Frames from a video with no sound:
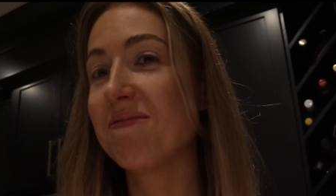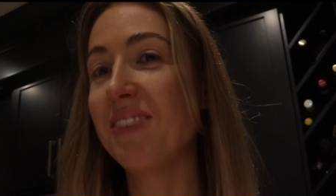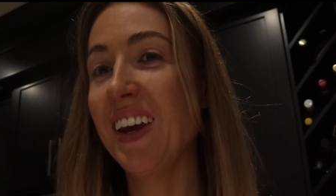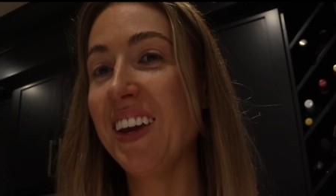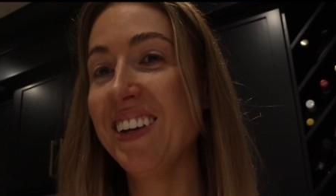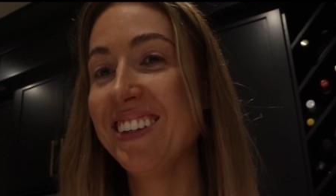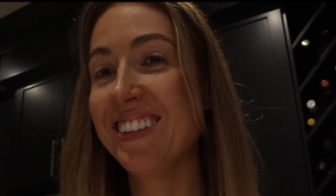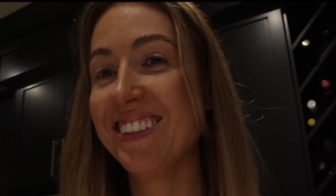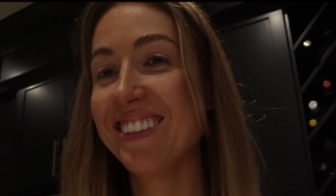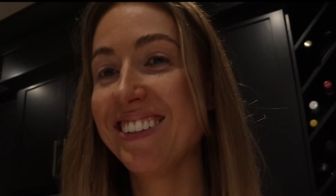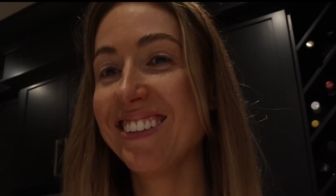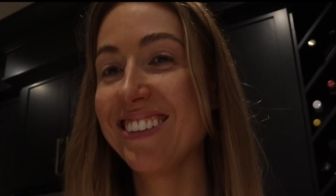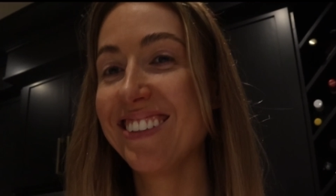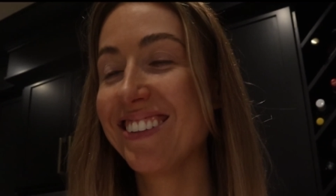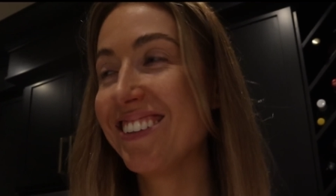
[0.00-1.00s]
times, but
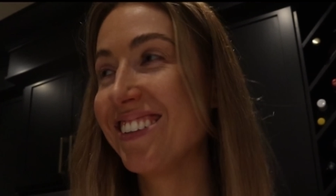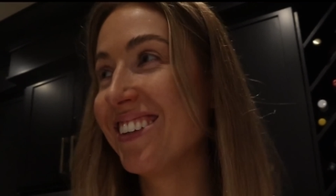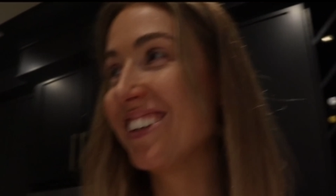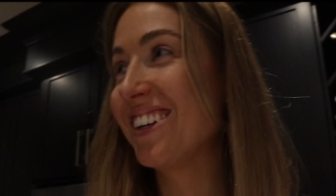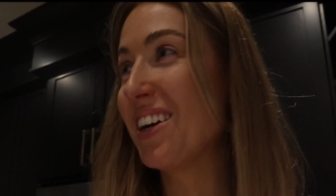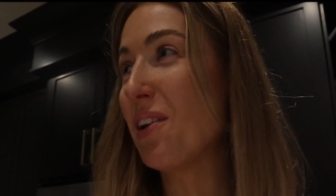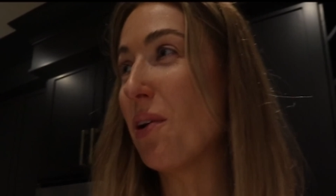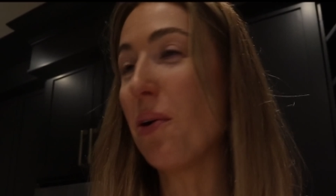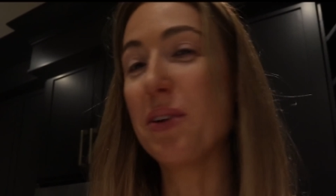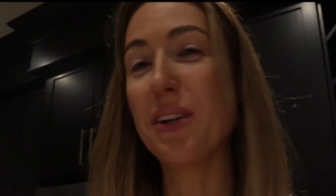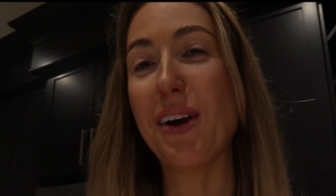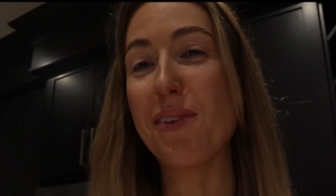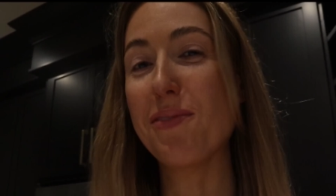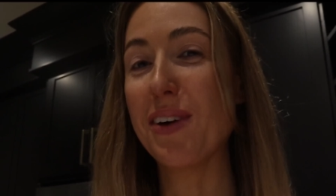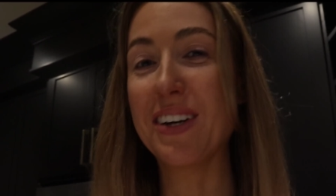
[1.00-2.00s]
on one trip.
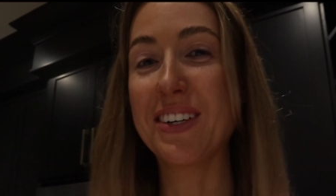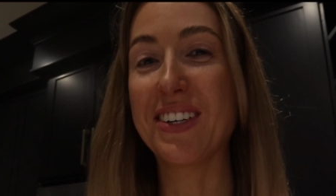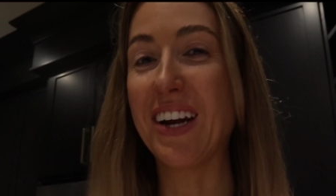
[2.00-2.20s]
Only on one